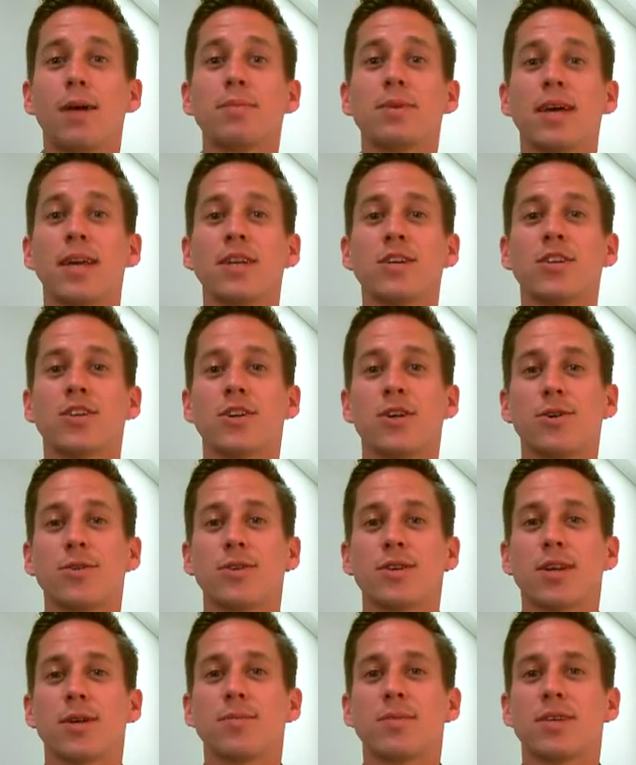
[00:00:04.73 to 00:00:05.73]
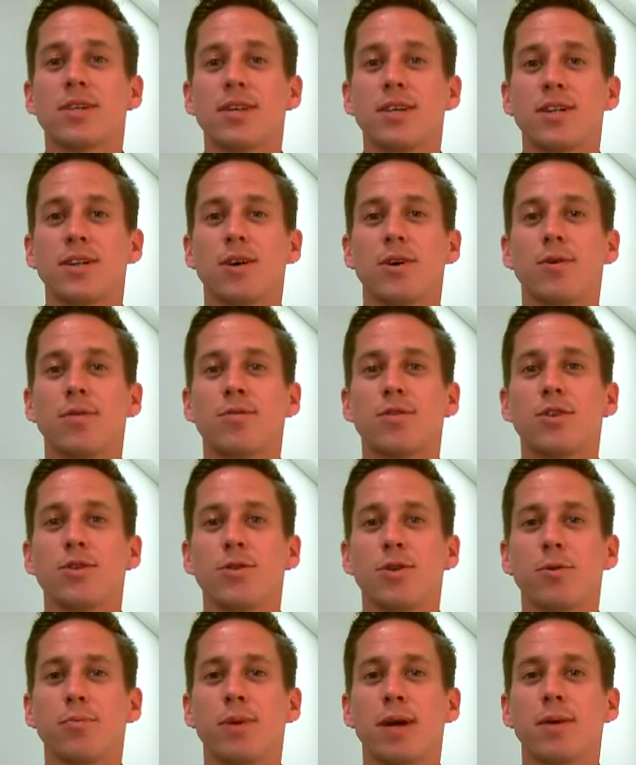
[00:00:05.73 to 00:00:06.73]
I'm Dennis Jones. I'm CEO of
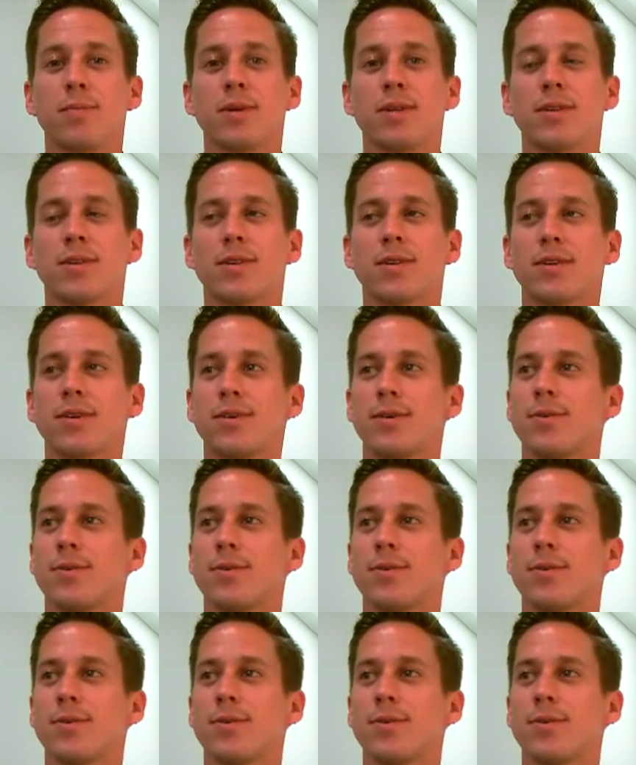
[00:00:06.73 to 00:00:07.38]
Judo Payments.